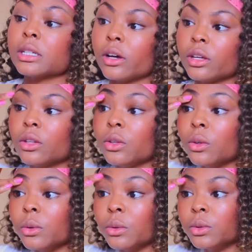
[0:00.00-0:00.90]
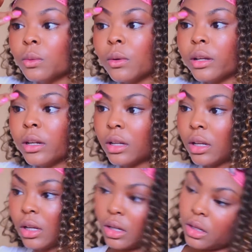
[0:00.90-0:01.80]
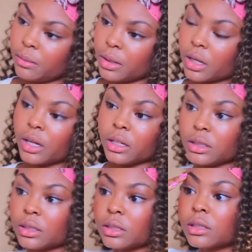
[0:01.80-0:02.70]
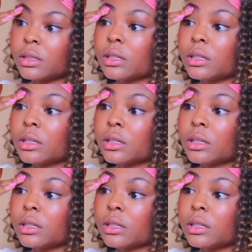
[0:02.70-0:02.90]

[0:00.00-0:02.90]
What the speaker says: a huge one, because